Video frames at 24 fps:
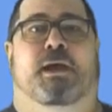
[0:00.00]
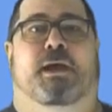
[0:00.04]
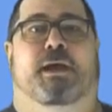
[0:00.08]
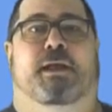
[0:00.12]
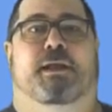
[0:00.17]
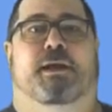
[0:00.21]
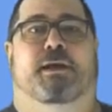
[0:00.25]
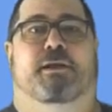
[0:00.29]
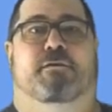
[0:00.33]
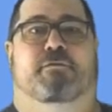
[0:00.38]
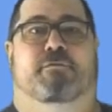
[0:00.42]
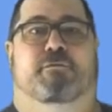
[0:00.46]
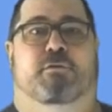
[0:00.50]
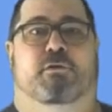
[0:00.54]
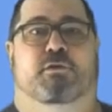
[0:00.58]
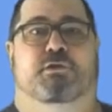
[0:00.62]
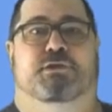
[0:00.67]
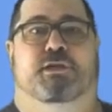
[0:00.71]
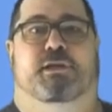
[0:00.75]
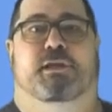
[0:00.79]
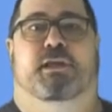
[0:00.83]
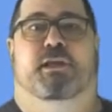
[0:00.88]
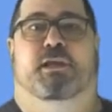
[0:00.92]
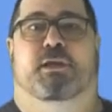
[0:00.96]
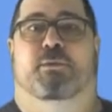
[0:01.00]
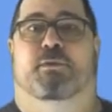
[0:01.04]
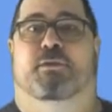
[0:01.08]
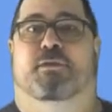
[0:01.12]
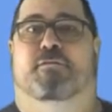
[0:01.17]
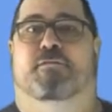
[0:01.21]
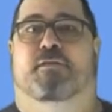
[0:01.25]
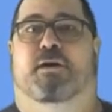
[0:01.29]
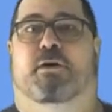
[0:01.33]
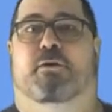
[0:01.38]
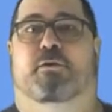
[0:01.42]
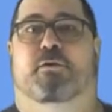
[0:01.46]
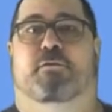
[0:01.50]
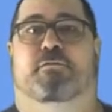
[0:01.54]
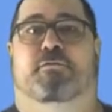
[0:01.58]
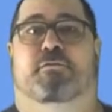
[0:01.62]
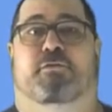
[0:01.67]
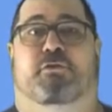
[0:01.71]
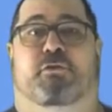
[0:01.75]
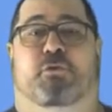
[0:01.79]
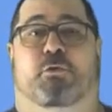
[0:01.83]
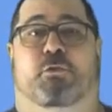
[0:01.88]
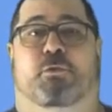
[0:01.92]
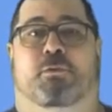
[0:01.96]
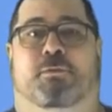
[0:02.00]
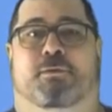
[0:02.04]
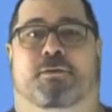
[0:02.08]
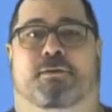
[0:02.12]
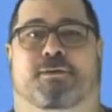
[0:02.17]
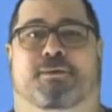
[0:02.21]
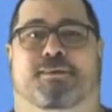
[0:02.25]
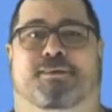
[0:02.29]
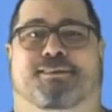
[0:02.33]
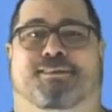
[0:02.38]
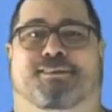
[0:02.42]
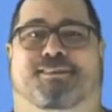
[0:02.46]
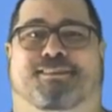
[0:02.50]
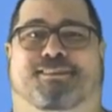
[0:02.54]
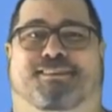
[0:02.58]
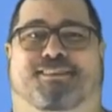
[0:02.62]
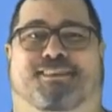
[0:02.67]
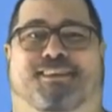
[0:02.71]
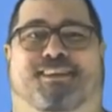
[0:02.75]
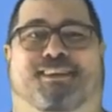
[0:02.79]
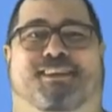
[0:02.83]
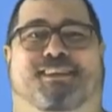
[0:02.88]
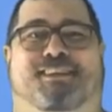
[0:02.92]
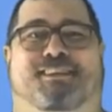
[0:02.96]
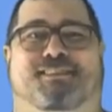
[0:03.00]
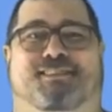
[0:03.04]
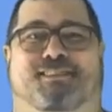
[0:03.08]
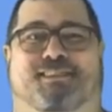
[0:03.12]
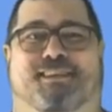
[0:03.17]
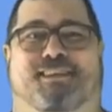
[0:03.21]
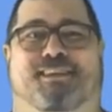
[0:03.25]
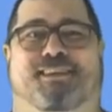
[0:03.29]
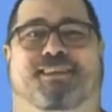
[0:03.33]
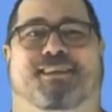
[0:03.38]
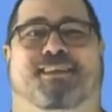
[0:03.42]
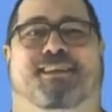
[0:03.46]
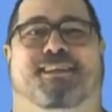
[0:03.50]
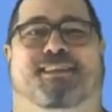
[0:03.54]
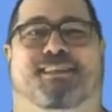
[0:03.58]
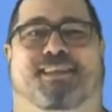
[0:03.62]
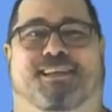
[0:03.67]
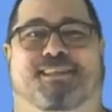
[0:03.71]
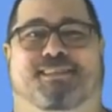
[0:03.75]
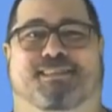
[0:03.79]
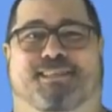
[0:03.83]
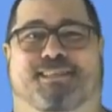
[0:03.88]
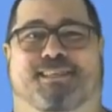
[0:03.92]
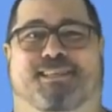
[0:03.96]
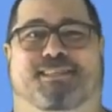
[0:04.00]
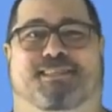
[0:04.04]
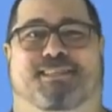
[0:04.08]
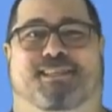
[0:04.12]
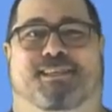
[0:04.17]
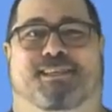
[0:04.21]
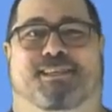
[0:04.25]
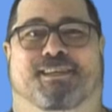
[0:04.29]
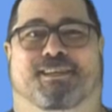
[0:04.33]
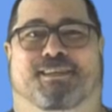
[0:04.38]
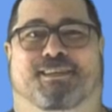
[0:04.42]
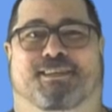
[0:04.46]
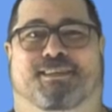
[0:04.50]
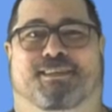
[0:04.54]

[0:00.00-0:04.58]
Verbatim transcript: and add a version key with the value of 2. See, that's easy.